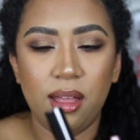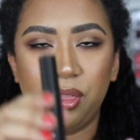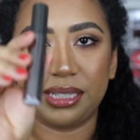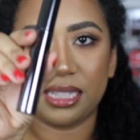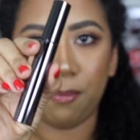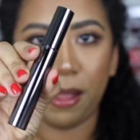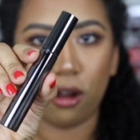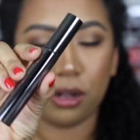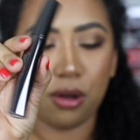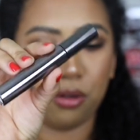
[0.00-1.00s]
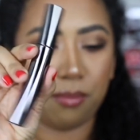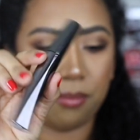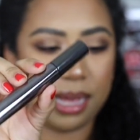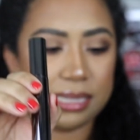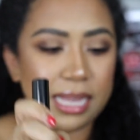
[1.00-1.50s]
This is the Paracone
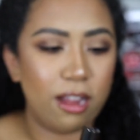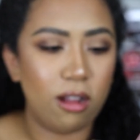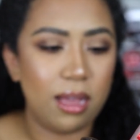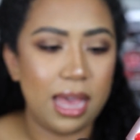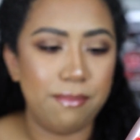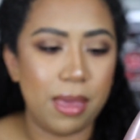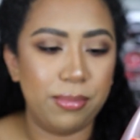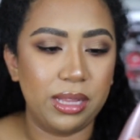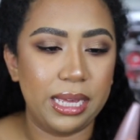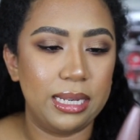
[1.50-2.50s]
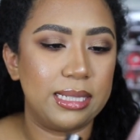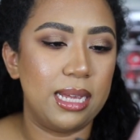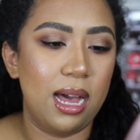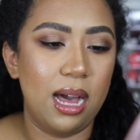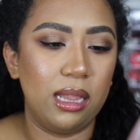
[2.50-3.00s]
mascara and Maybelline's
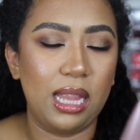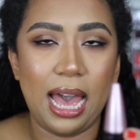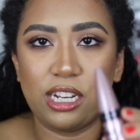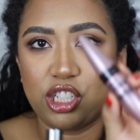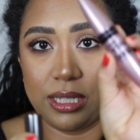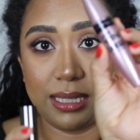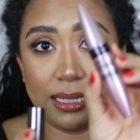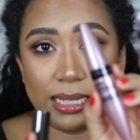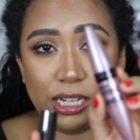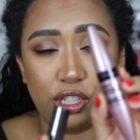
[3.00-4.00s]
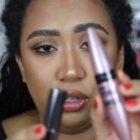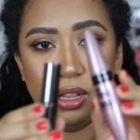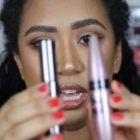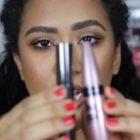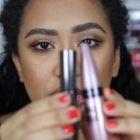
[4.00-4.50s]
Lash
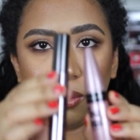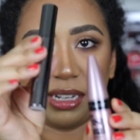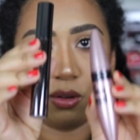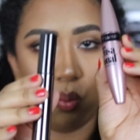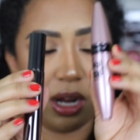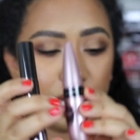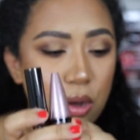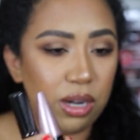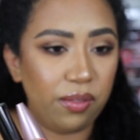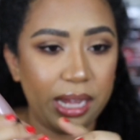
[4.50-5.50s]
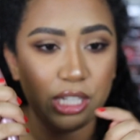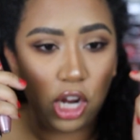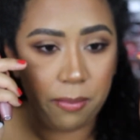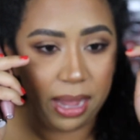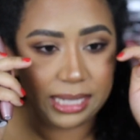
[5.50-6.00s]
Sensational. So I did one coat of each
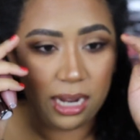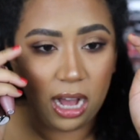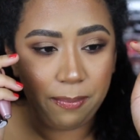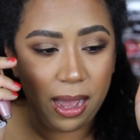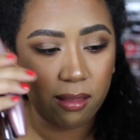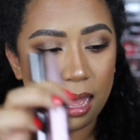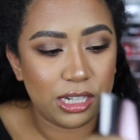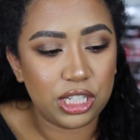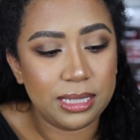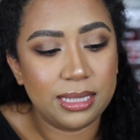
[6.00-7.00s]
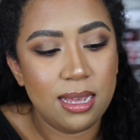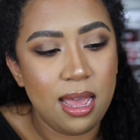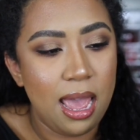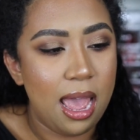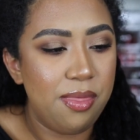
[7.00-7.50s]
on my top eyelashes,
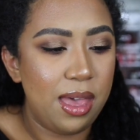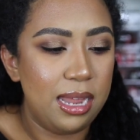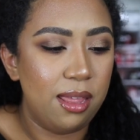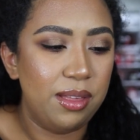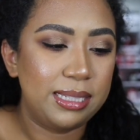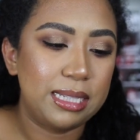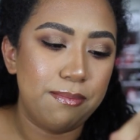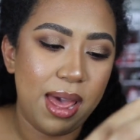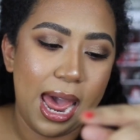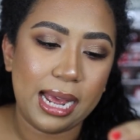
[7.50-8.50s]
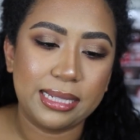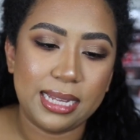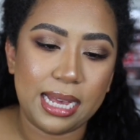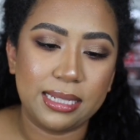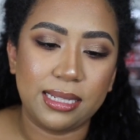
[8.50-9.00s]
and then this is MAC's
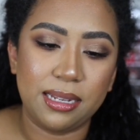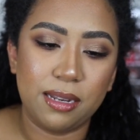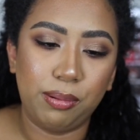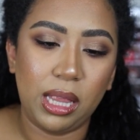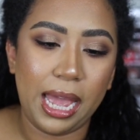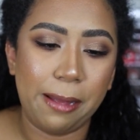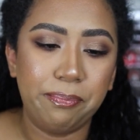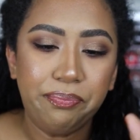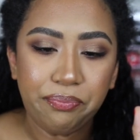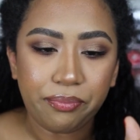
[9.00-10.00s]
Extended Play